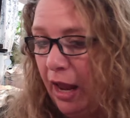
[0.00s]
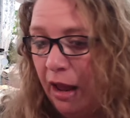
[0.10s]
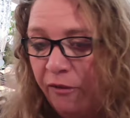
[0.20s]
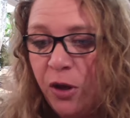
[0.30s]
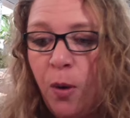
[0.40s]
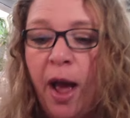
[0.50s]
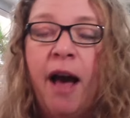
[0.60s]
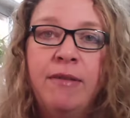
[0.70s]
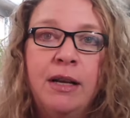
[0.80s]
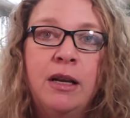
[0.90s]
if you
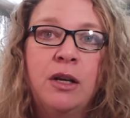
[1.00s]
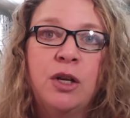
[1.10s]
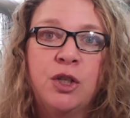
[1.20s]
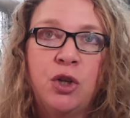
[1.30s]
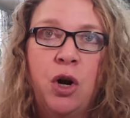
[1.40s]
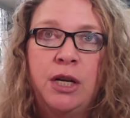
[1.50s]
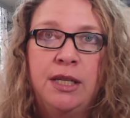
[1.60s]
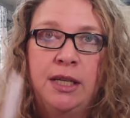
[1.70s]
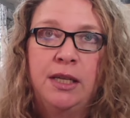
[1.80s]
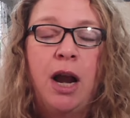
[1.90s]
haven't started
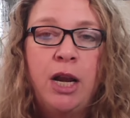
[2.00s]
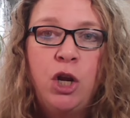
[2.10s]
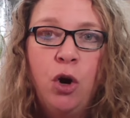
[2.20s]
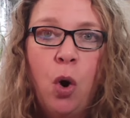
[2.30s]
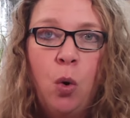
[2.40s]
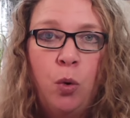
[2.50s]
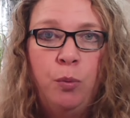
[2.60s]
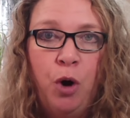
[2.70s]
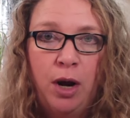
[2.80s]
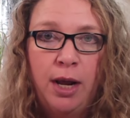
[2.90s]
designing your own
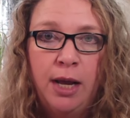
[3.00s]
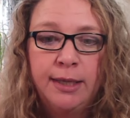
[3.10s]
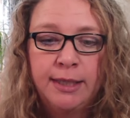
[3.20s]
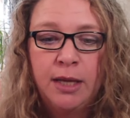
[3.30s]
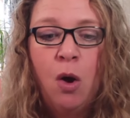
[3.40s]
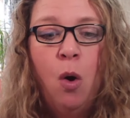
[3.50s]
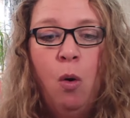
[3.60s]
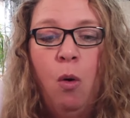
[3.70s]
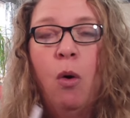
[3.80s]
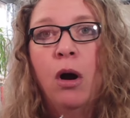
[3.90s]
products
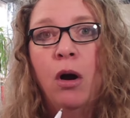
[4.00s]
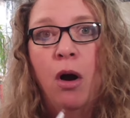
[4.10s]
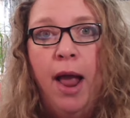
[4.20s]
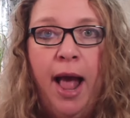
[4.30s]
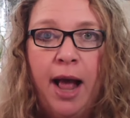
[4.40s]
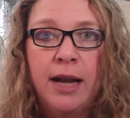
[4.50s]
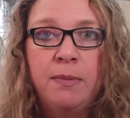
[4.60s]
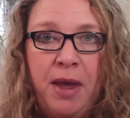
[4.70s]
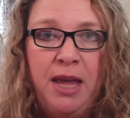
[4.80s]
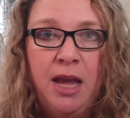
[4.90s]
or
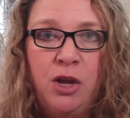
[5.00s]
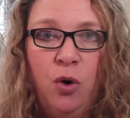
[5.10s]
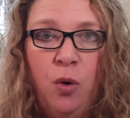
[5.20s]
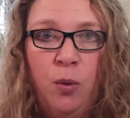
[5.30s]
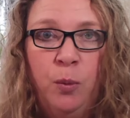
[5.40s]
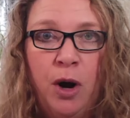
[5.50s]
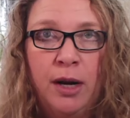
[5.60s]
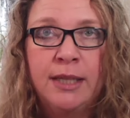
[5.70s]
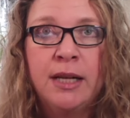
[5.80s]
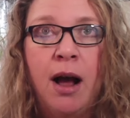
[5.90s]
hand making your own
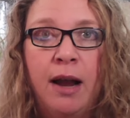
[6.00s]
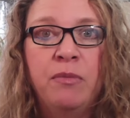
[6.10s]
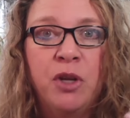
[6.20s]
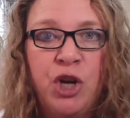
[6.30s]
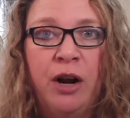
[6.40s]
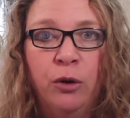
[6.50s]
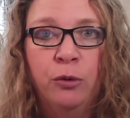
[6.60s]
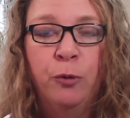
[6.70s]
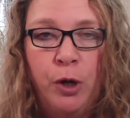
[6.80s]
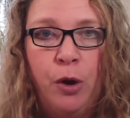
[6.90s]
products, I am the
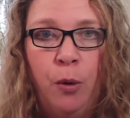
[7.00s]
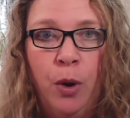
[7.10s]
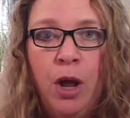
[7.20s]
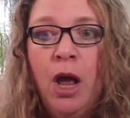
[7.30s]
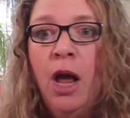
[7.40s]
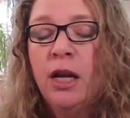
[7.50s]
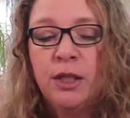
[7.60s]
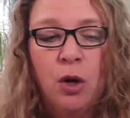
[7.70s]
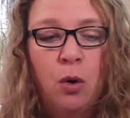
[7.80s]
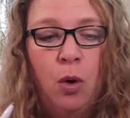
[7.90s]
channel for you.
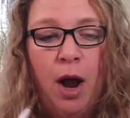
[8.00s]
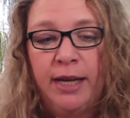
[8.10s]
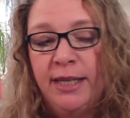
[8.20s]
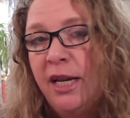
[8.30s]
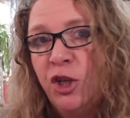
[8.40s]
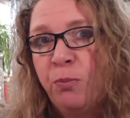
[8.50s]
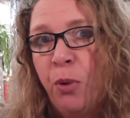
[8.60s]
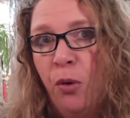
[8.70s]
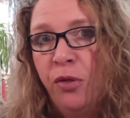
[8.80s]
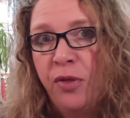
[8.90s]
So I teach
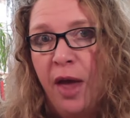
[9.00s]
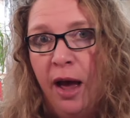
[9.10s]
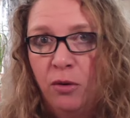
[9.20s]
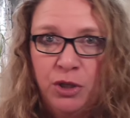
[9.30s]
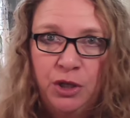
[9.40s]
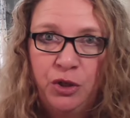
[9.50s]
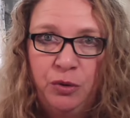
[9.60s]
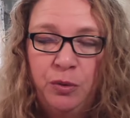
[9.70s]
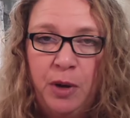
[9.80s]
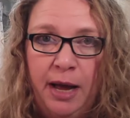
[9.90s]
both how to
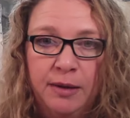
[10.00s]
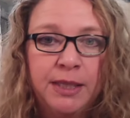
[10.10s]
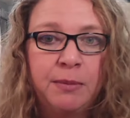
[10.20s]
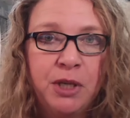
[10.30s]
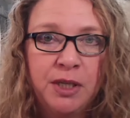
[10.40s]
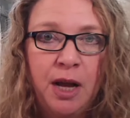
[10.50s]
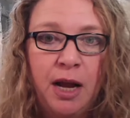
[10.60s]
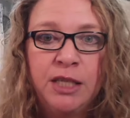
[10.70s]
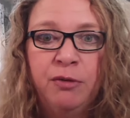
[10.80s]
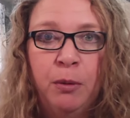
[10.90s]
do uh, some
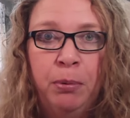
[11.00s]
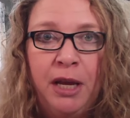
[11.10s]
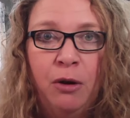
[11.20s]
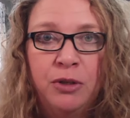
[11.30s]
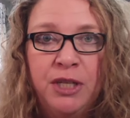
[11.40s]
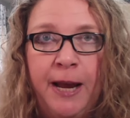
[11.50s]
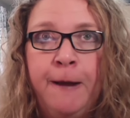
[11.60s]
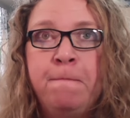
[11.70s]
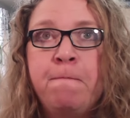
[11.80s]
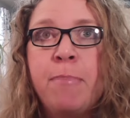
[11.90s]
designs for POD,
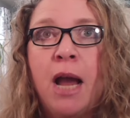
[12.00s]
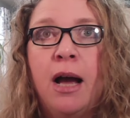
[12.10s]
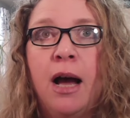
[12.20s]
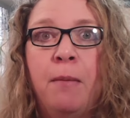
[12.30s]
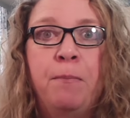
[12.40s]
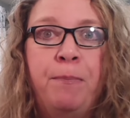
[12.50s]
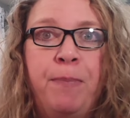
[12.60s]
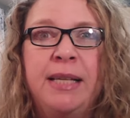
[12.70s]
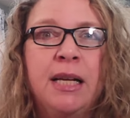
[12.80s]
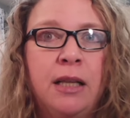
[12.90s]
um,
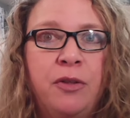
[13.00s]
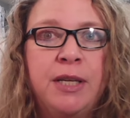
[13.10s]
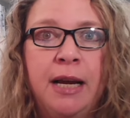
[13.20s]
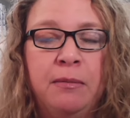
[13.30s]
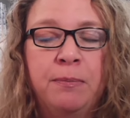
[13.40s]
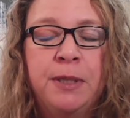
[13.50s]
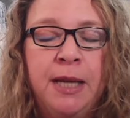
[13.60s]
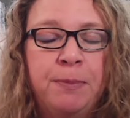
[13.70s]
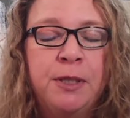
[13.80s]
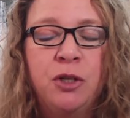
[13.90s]
basically the
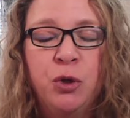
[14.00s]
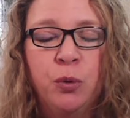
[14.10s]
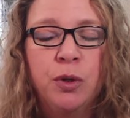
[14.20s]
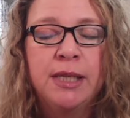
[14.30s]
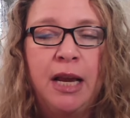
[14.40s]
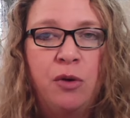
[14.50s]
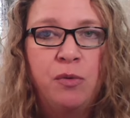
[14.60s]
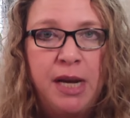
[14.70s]
tips and tools that you